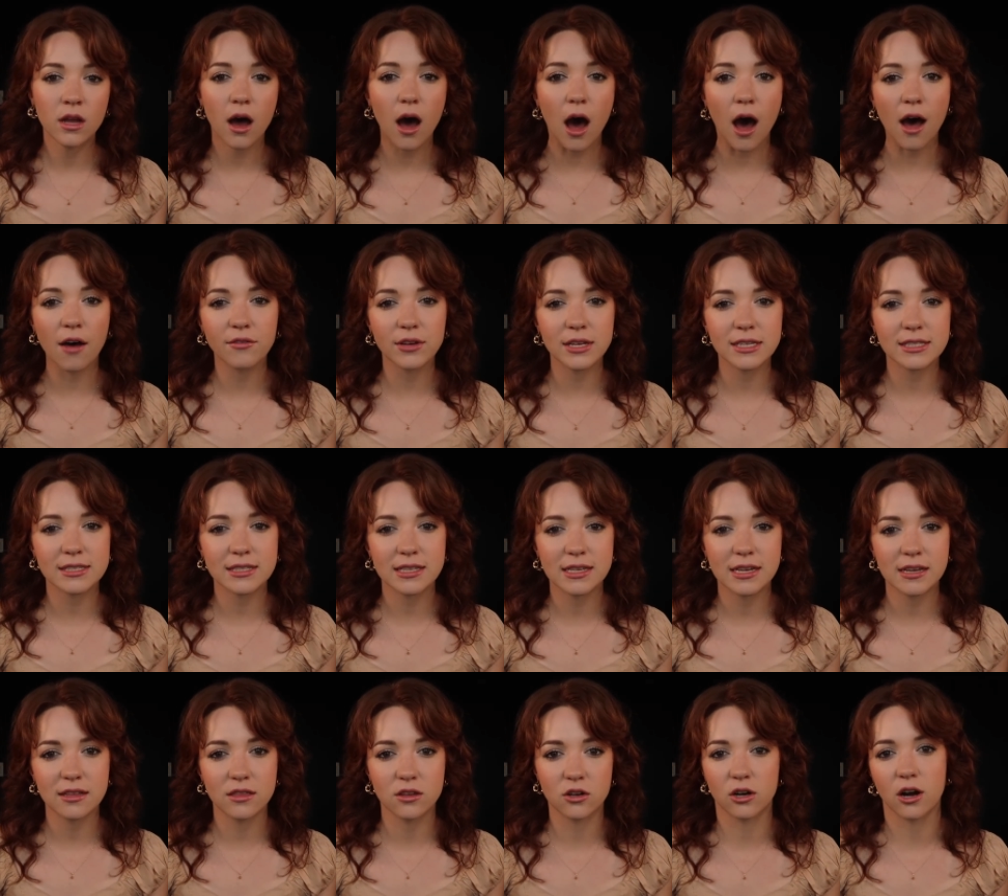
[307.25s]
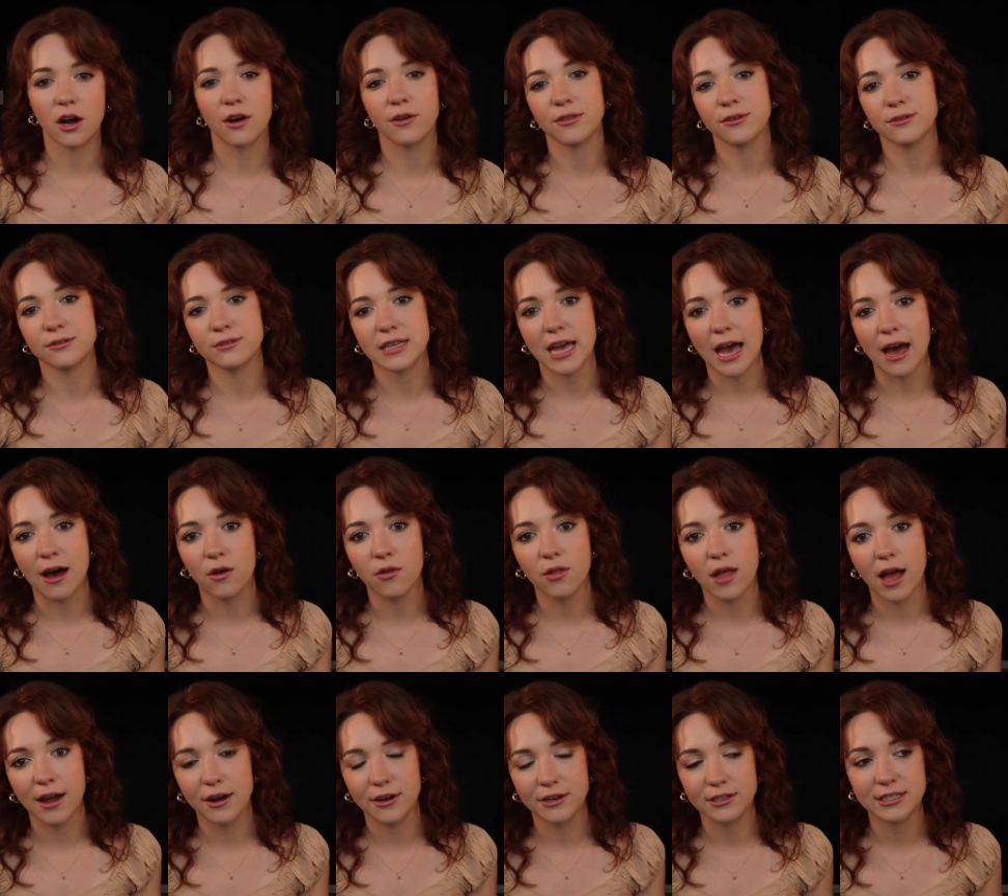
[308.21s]
Obviously, there are those
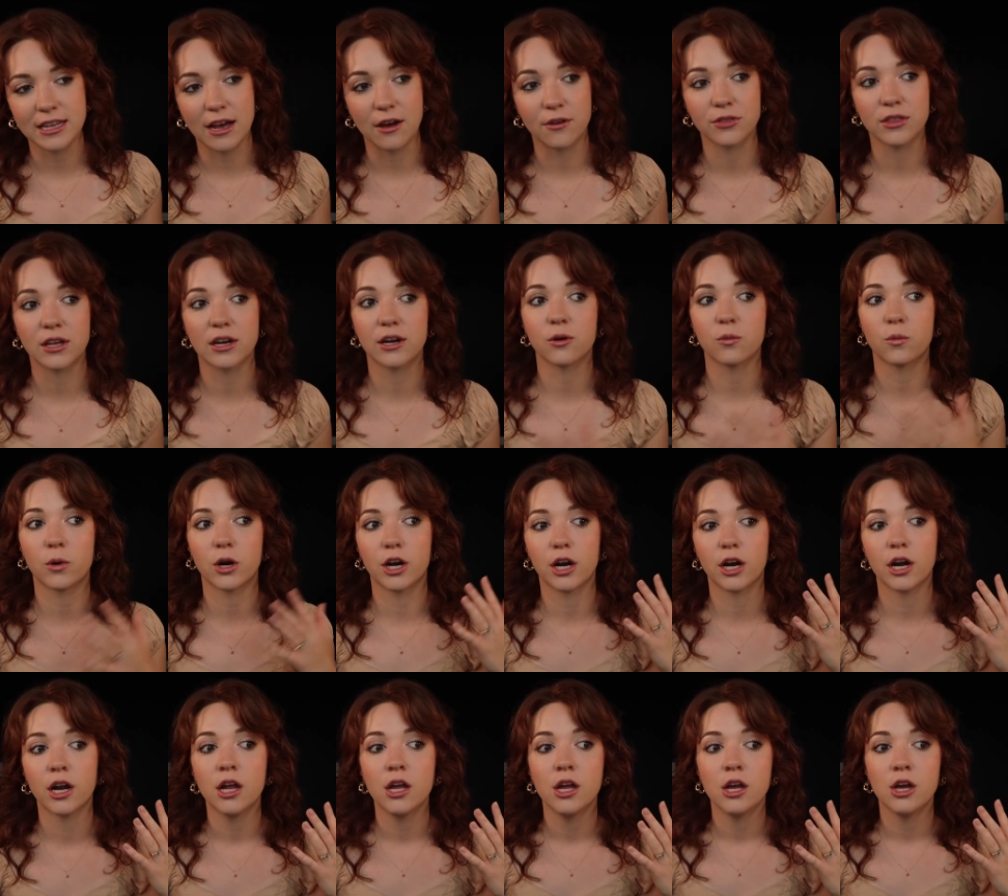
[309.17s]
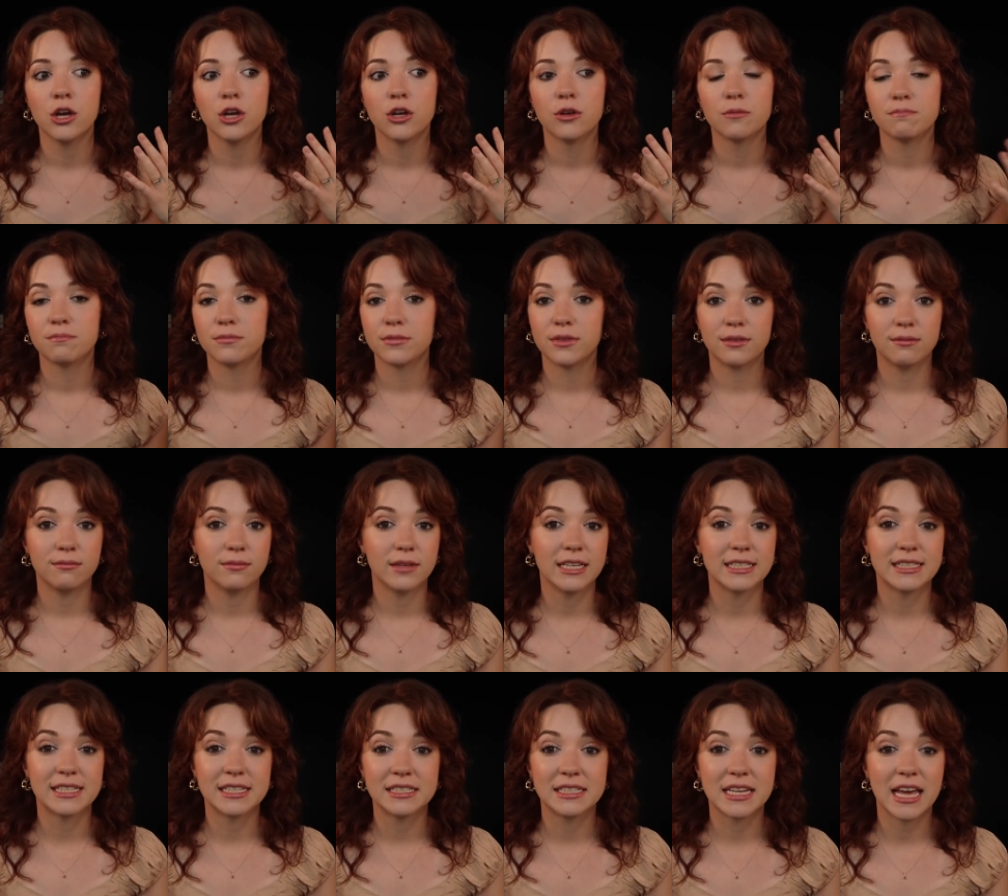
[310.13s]
outliers out there where
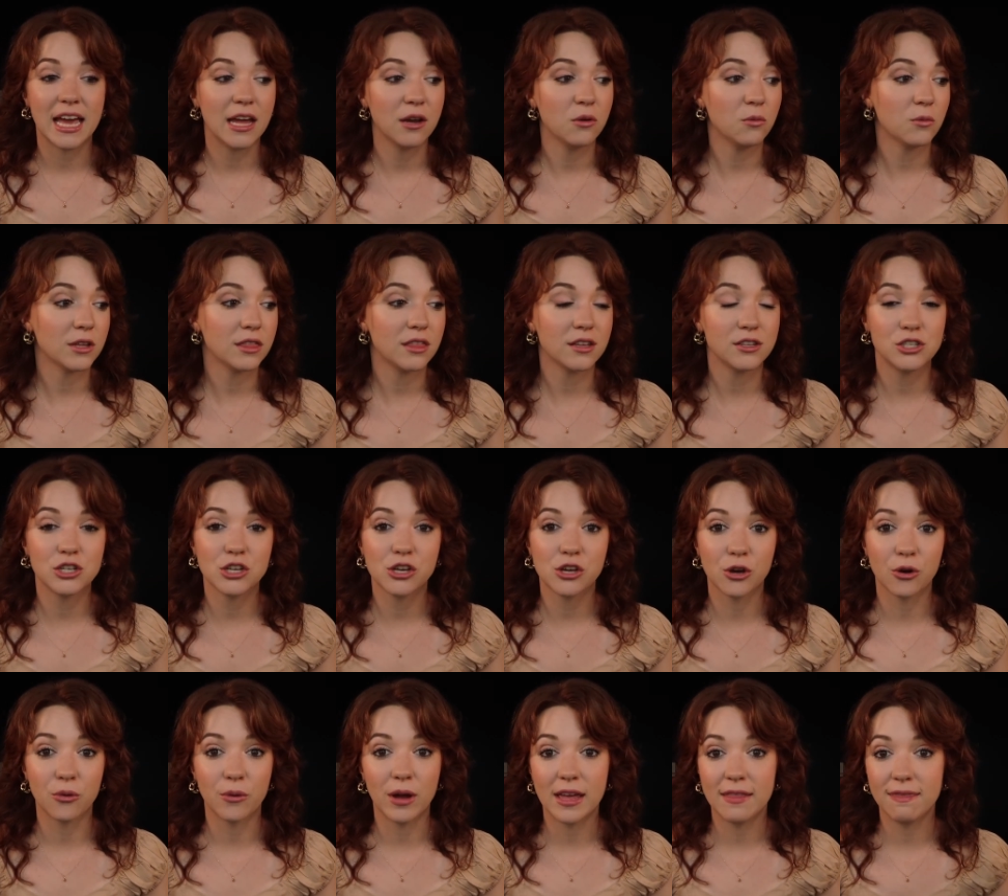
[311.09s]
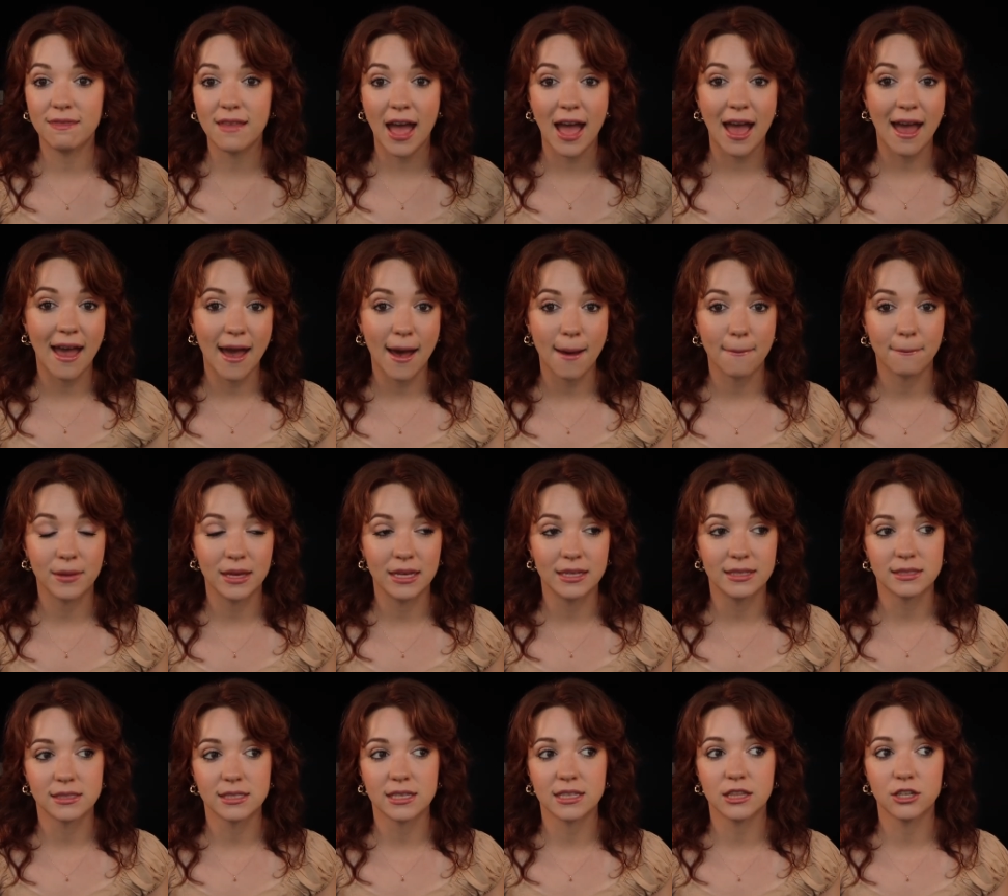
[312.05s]
it's a 10 with a 2 and that
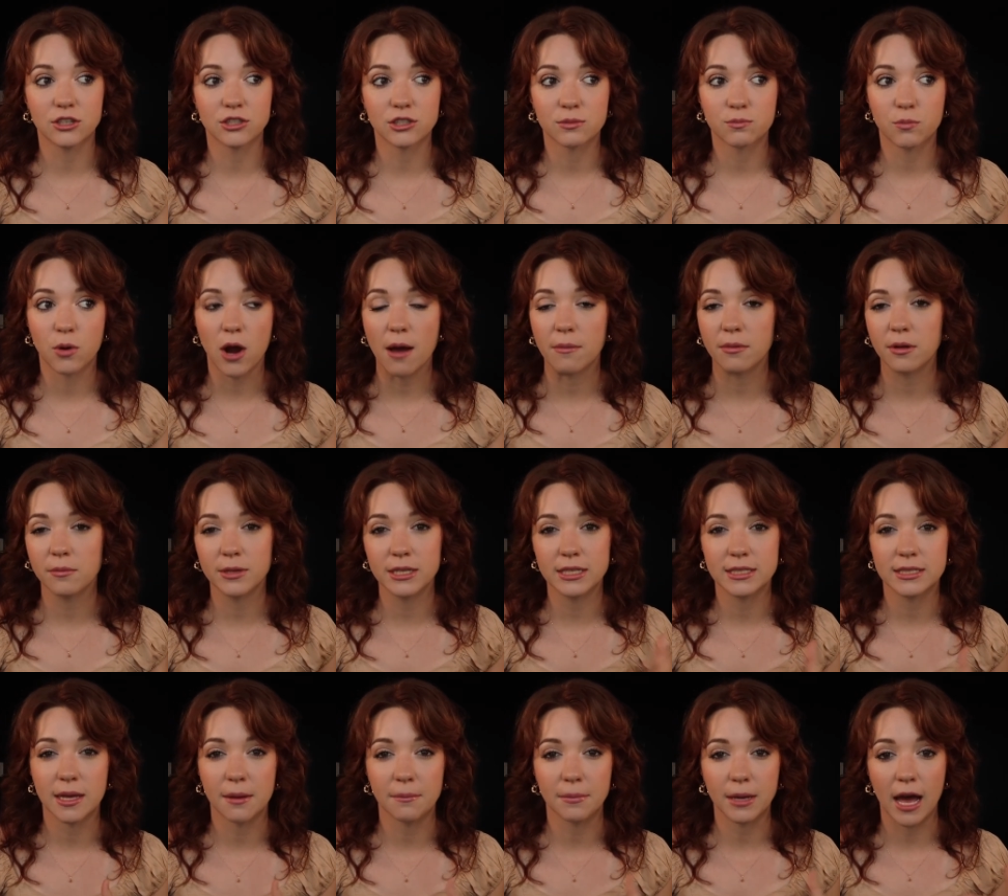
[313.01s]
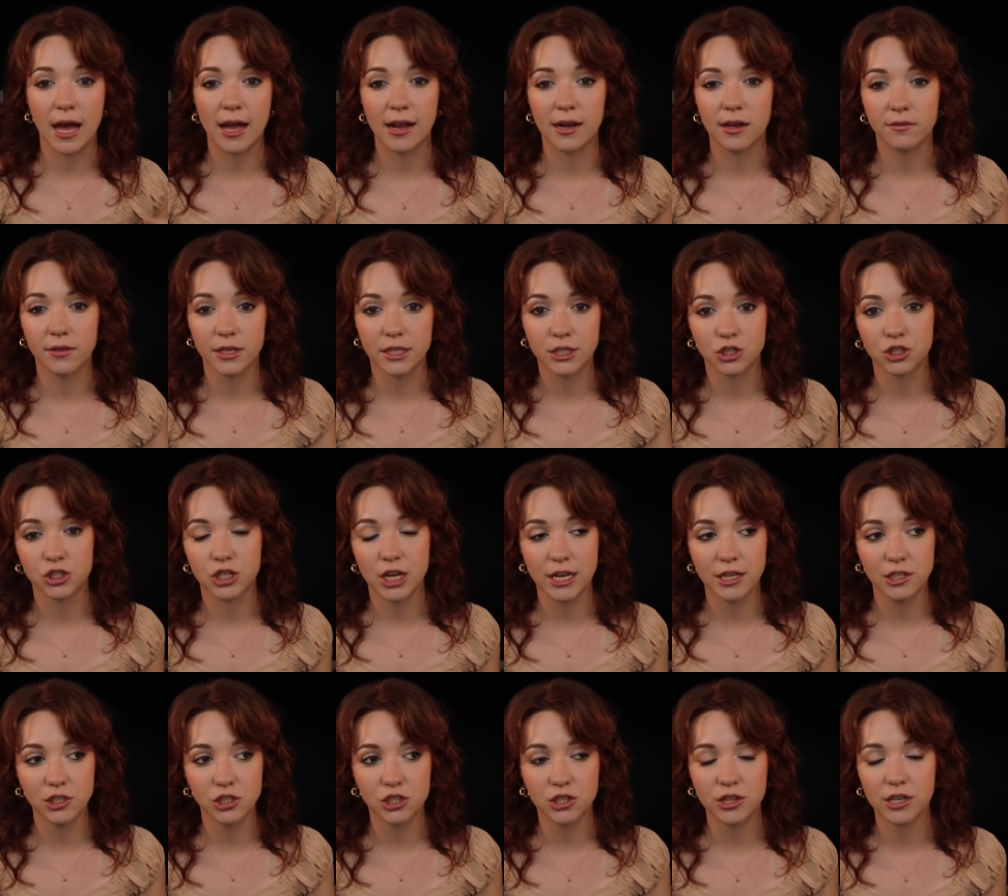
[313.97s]
happens and there's probably some kind of
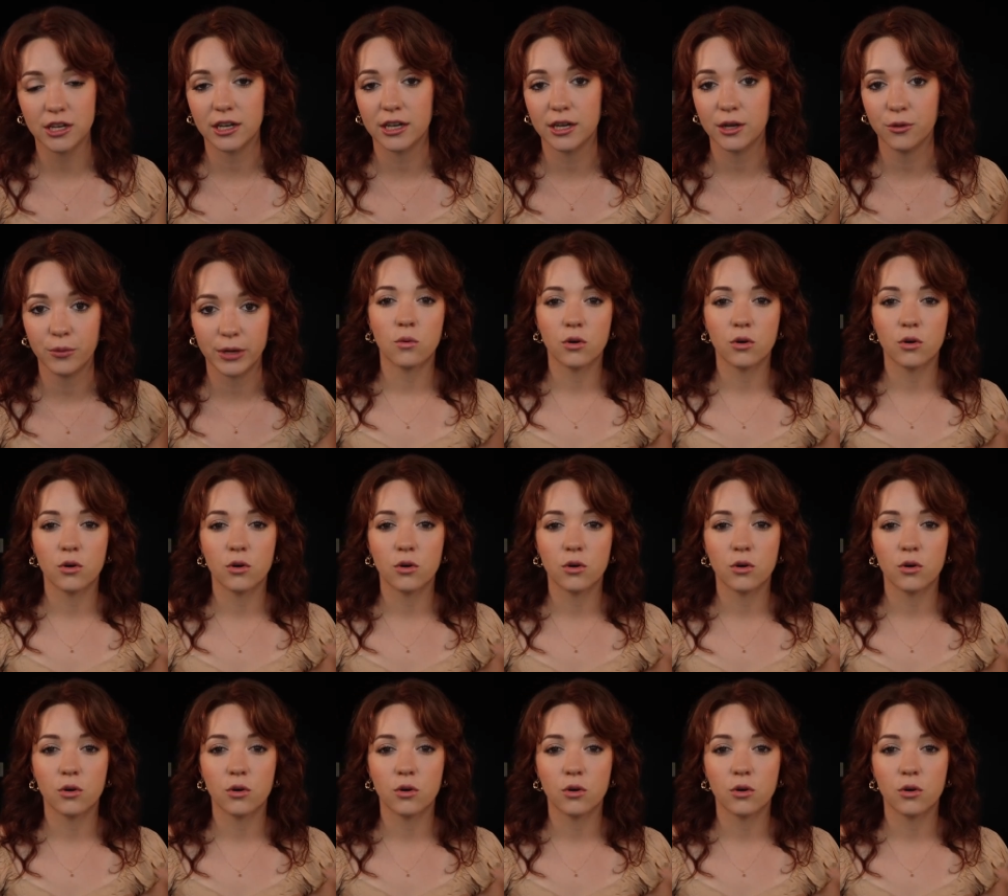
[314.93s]
exchange theory.